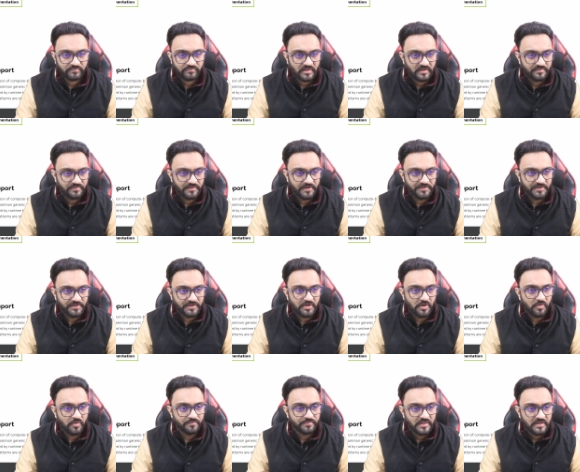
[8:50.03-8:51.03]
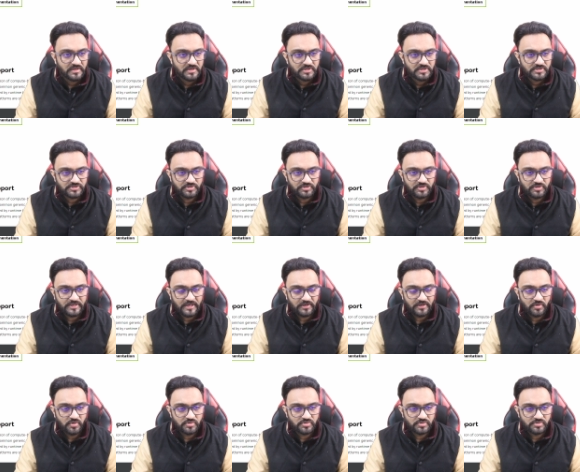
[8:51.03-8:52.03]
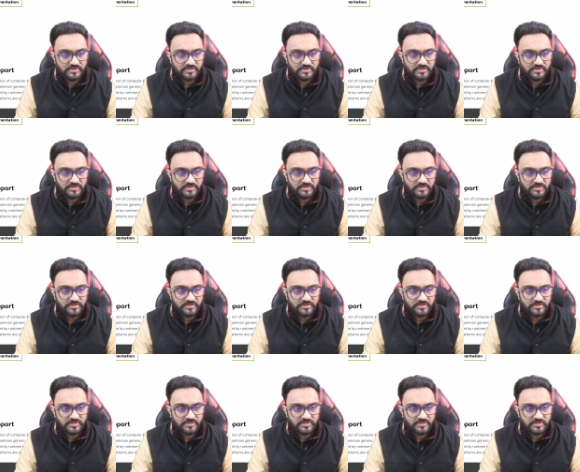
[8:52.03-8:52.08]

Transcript: there you go. So you can go to